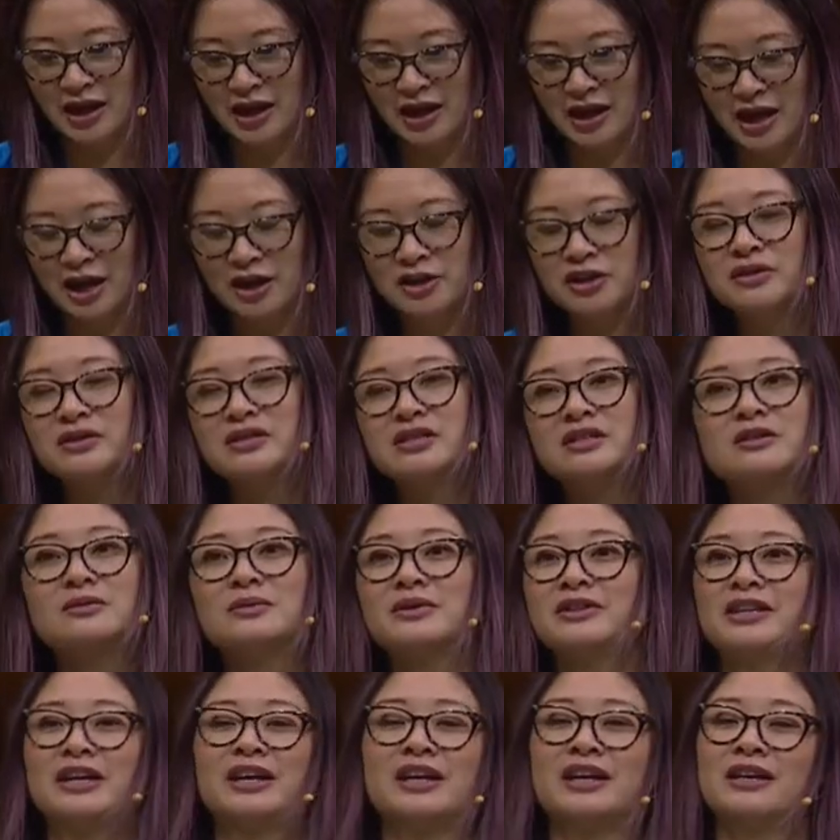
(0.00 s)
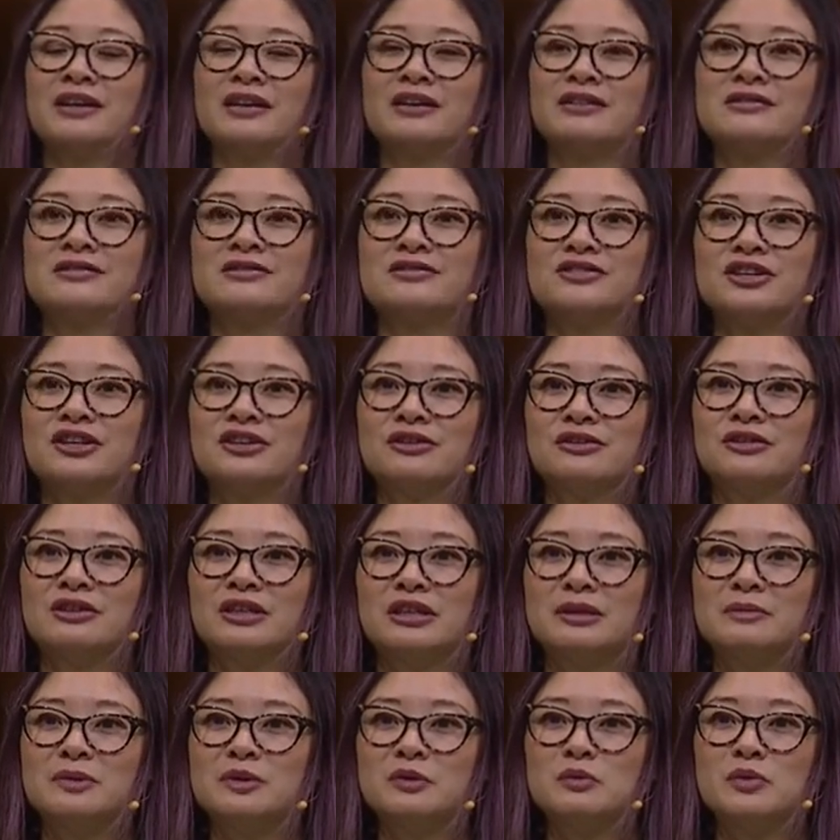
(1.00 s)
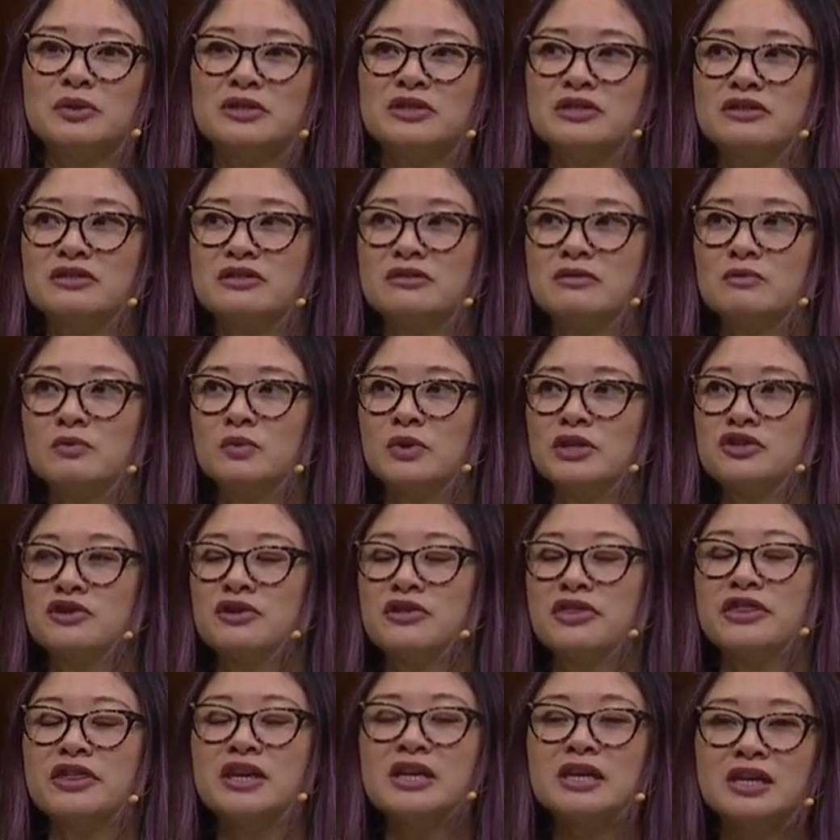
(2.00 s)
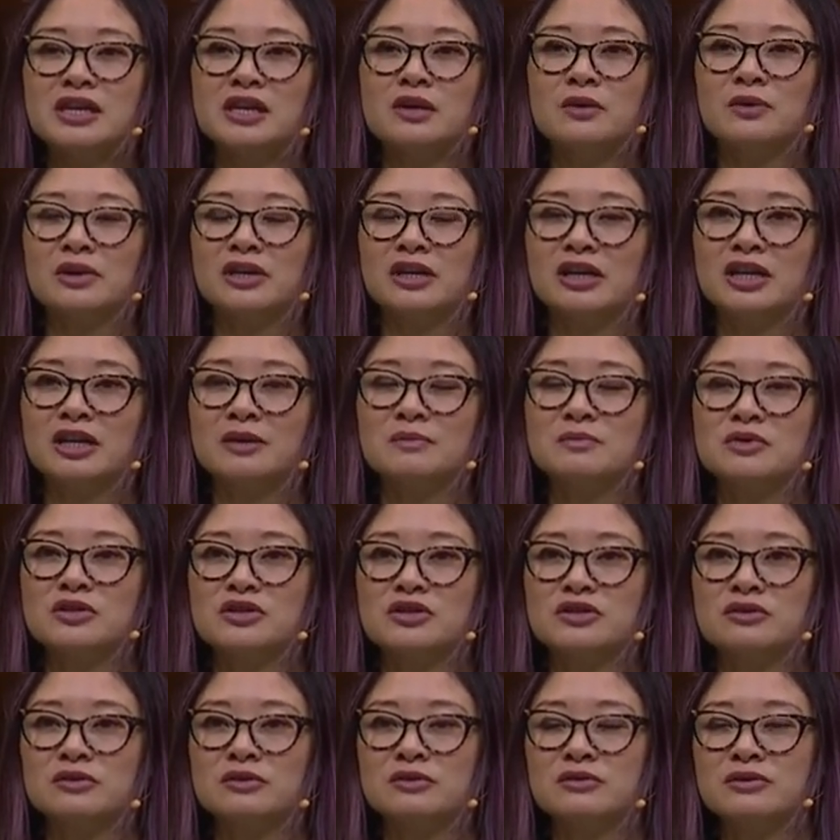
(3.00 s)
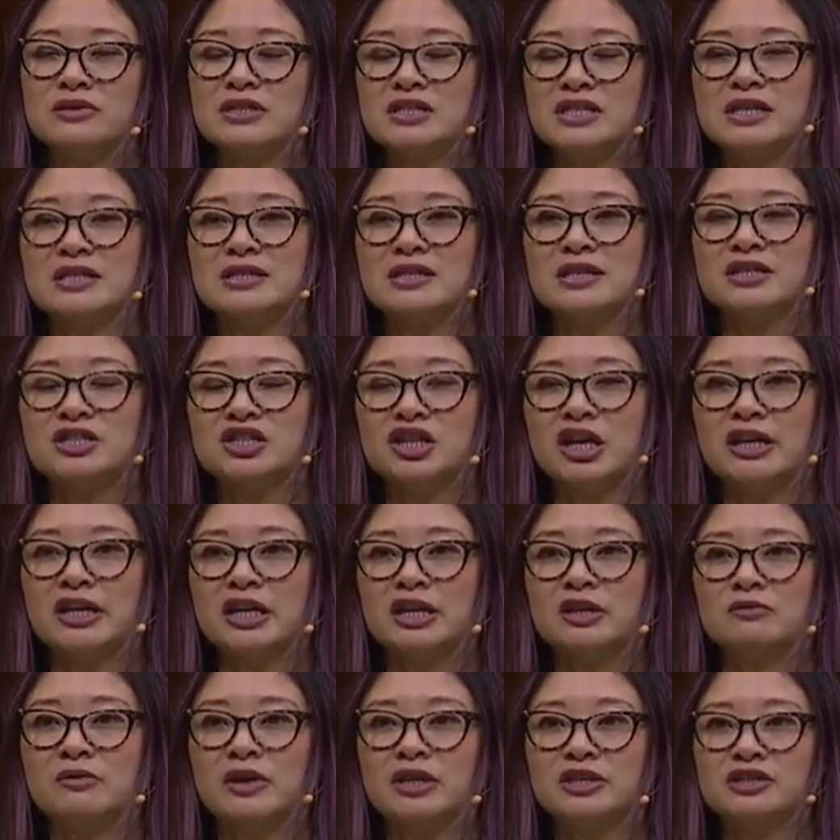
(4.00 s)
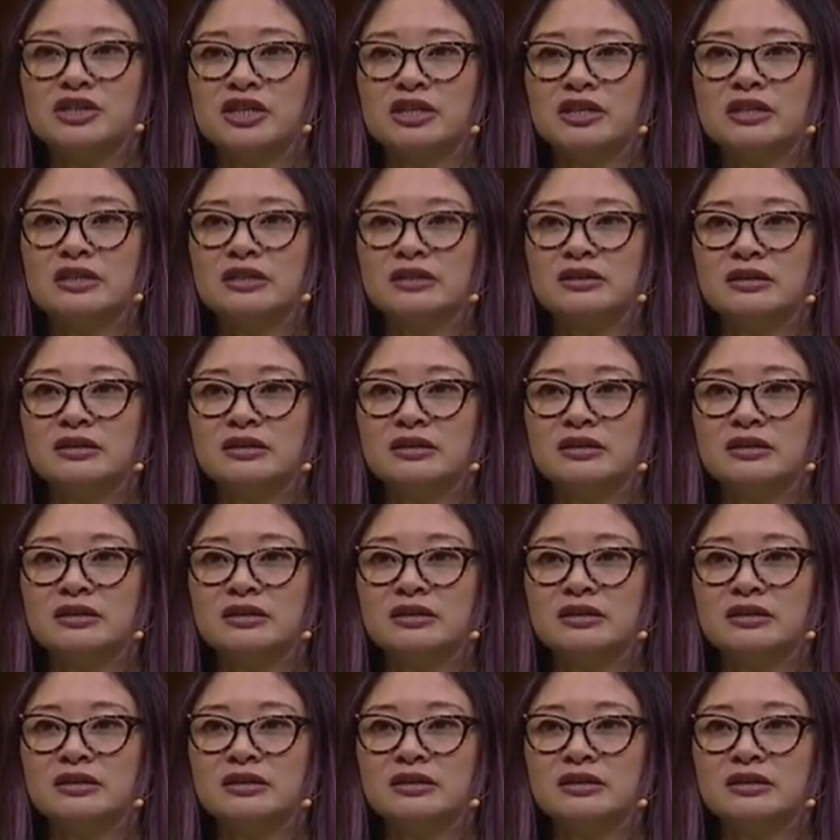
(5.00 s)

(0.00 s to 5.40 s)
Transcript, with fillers: how do you deal with that, I guess, in general? I mean, what's, what's your thinking when it comes to states like China and Russia?